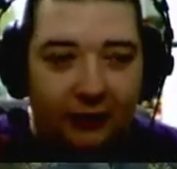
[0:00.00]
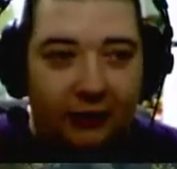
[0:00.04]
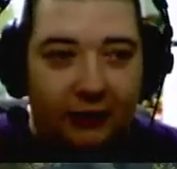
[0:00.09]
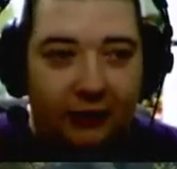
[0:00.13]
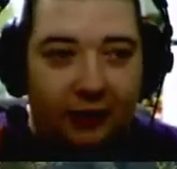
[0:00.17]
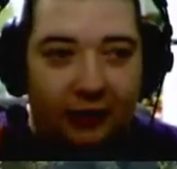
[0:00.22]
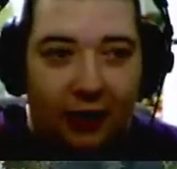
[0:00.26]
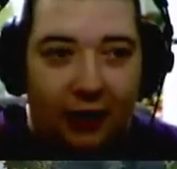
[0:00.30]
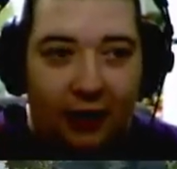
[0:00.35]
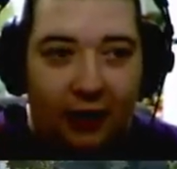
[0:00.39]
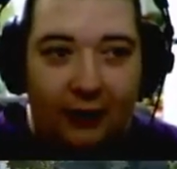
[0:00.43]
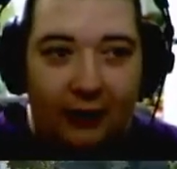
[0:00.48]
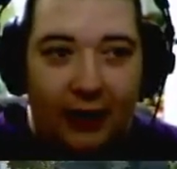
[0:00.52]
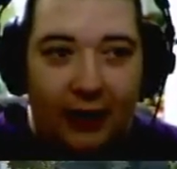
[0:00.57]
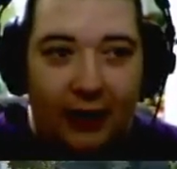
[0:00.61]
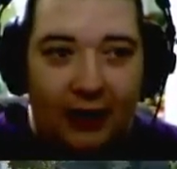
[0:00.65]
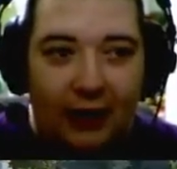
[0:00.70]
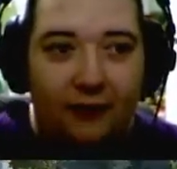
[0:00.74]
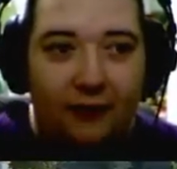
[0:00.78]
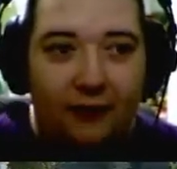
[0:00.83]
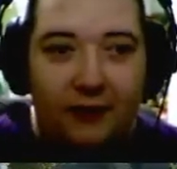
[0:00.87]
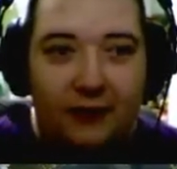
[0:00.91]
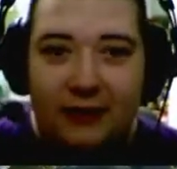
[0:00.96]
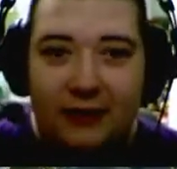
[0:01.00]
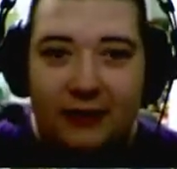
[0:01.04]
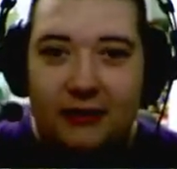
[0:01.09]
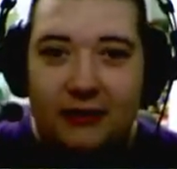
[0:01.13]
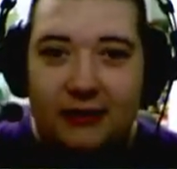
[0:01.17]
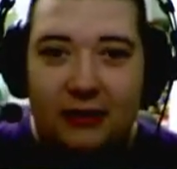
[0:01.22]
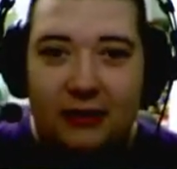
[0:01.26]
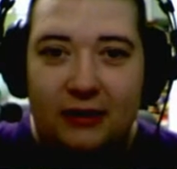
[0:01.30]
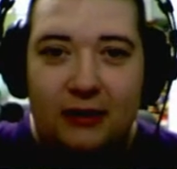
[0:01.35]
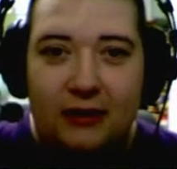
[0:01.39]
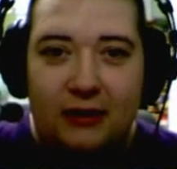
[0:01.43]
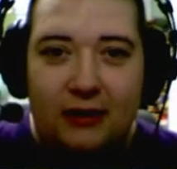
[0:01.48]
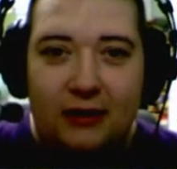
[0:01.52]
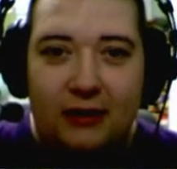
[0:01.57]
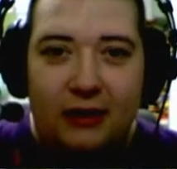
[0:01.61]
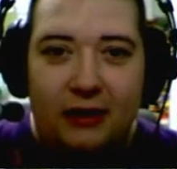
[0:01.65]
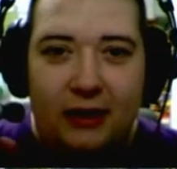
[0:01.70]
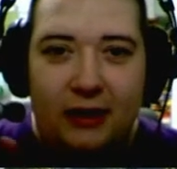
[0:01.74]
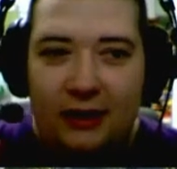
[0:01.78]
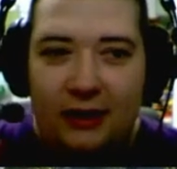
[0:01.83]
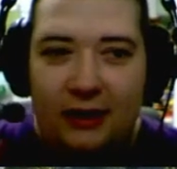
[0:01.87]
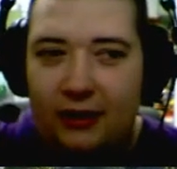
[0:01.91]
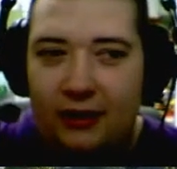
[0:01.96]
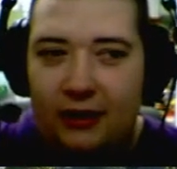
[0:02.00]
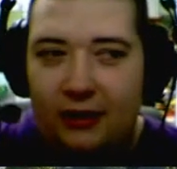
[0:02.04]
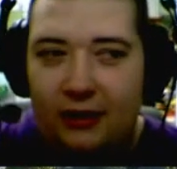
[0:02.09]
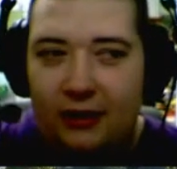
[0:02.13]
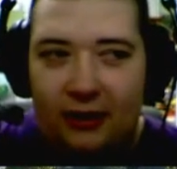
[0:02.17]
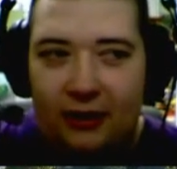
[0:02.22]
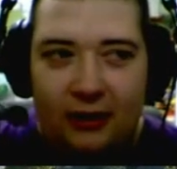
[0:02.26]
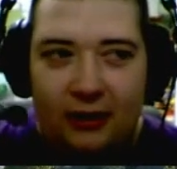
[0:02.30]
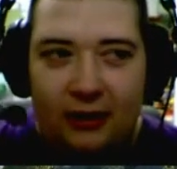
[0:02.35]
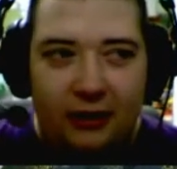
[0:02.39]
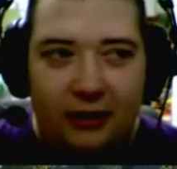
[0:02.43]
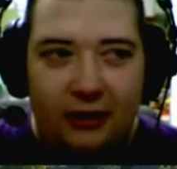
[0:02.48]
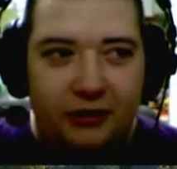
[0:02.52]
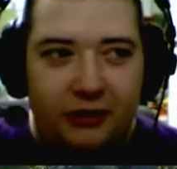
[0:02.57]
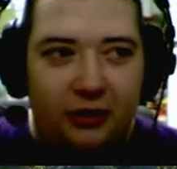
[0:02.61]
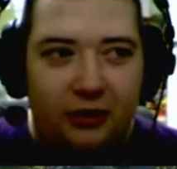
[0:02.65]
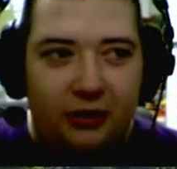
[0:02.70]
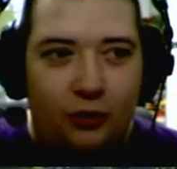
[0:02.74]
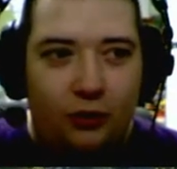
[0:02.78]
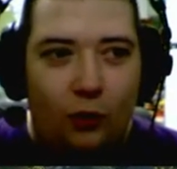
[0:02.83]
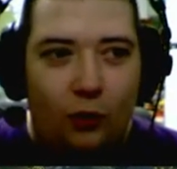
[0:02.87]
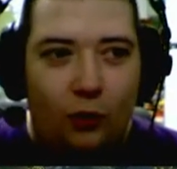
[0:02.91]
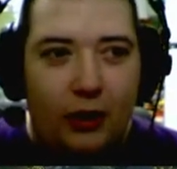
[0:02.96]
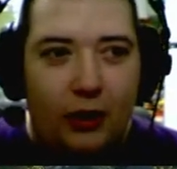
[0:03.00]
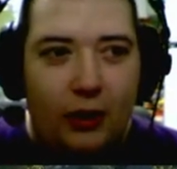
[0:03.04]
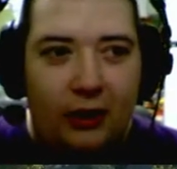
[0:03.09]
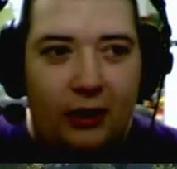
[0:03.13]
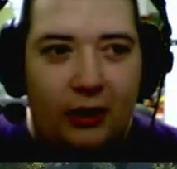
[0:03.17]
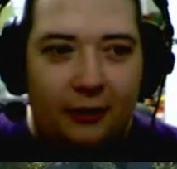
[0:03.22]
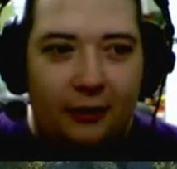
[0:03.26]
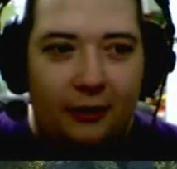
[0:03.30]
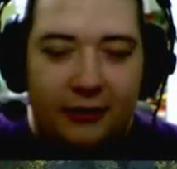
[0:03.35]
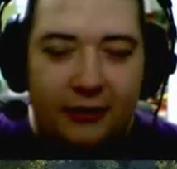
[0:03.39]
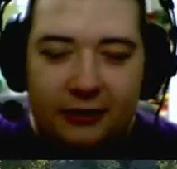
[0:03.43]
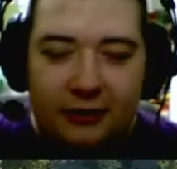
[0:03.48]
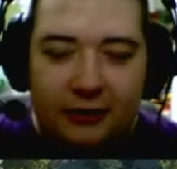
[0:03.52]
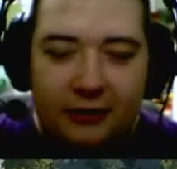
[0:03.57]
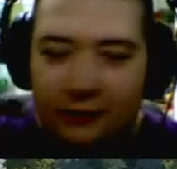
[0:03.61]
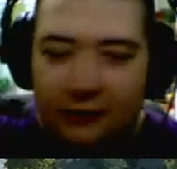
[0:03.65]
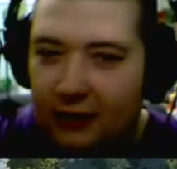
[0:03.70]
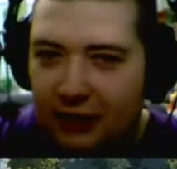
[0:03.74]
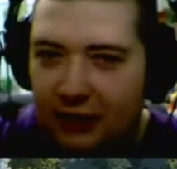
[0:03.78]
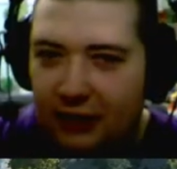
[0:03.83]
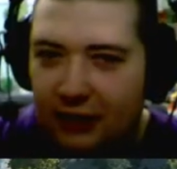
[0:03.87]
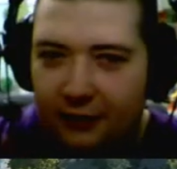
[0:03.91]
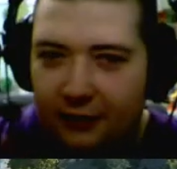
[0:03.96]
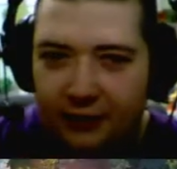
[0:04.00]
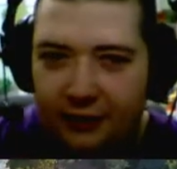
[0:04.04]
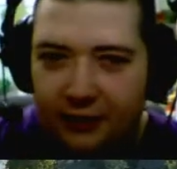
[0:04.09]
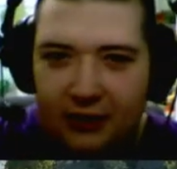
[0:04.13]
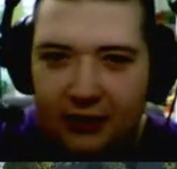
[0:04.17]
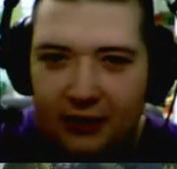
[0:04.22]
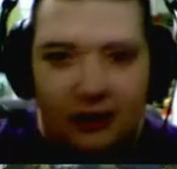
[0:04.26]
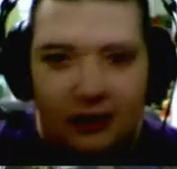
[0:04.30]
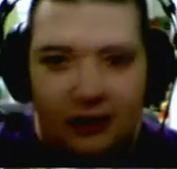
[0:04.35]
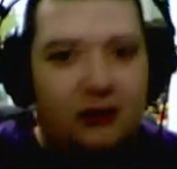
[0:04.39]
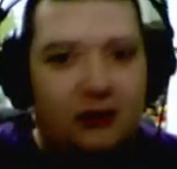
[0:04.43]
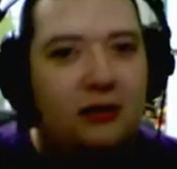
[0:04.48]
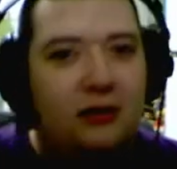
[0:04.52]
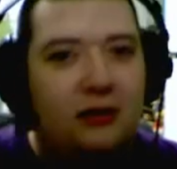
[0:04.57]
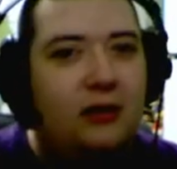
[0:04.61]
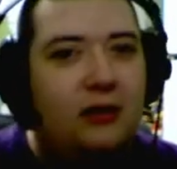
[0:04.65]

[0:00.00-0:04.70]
job I have is in a kitchen warehouse type thing.